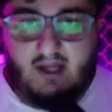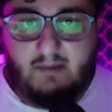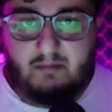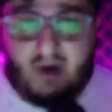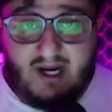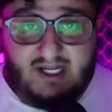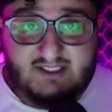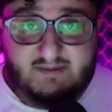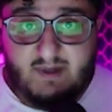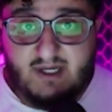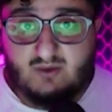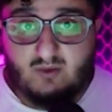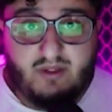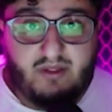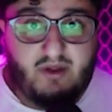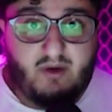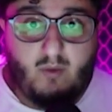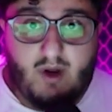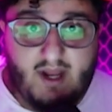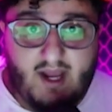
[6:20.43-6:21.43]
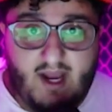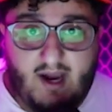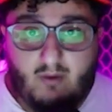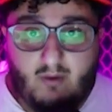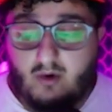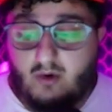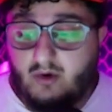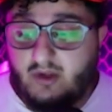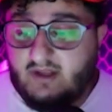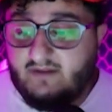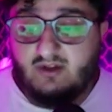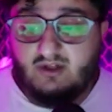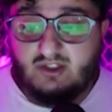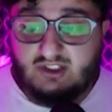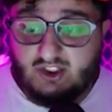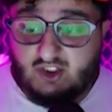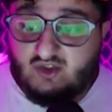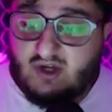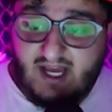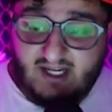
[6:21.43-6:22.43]
prospects within 1 hour, or even there's
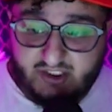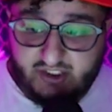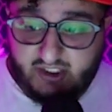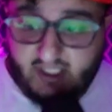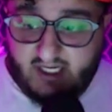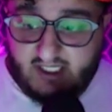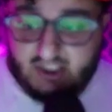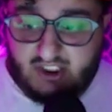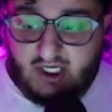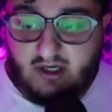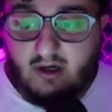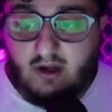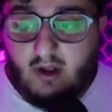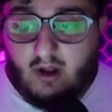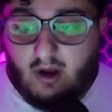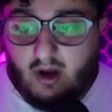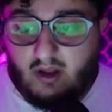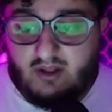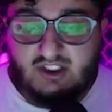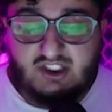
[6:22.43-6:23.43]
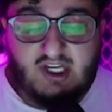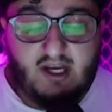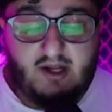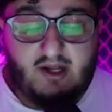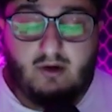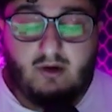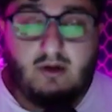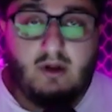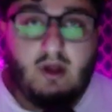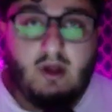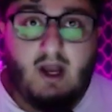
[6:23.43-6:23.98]
a strategy that I share on the channel.